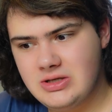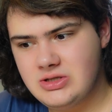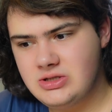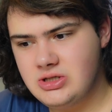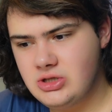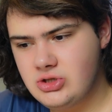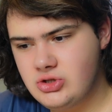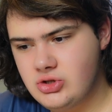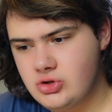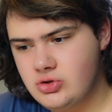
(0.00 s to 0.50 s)
it
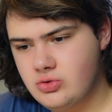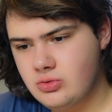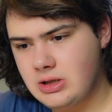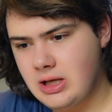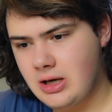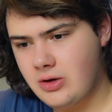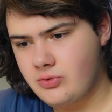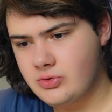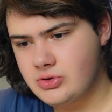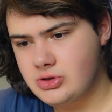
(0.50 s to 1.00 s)
teaches you
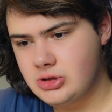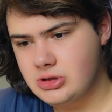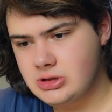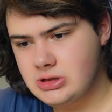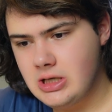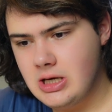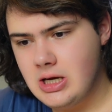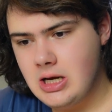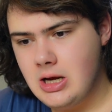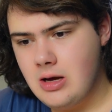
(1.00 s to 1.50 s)

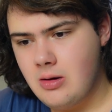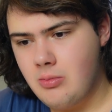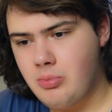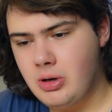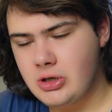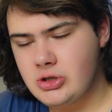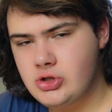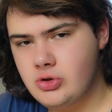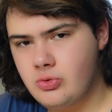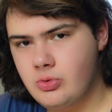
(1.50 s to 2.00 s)
languages
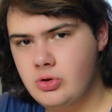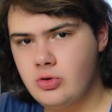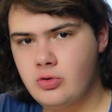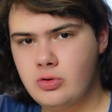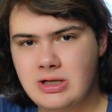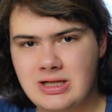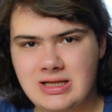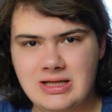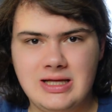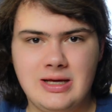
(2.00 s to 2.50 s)
by showing
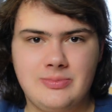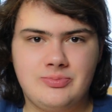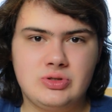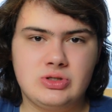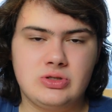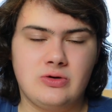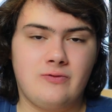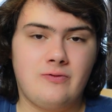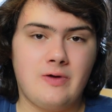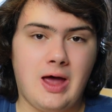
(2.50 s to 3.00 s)
you
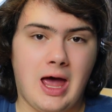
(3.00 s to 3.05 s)
clips of